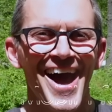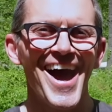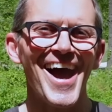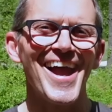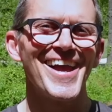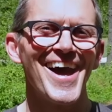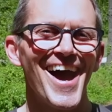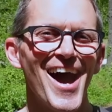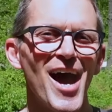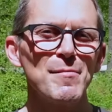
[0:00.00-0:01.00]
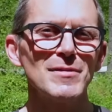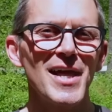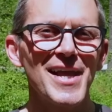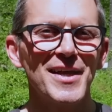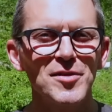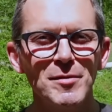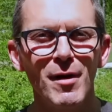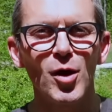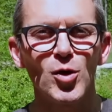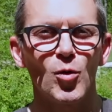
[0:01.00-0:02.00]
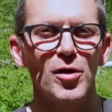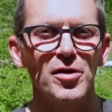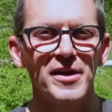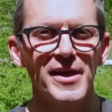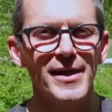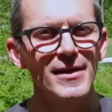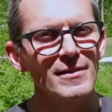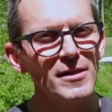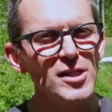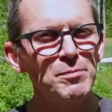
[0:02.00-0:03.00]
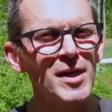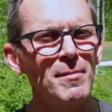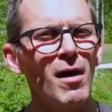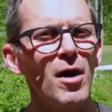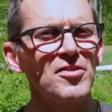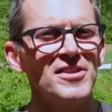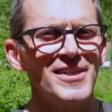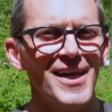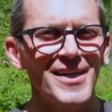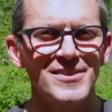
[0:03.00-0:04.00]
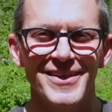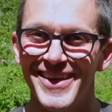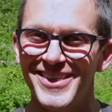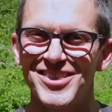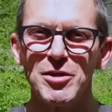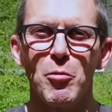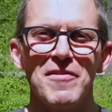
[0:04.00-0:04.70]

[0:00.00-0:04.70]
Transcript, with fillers: Hi, I'm Lake, the motor oil geek. Let's put them all to the test and see what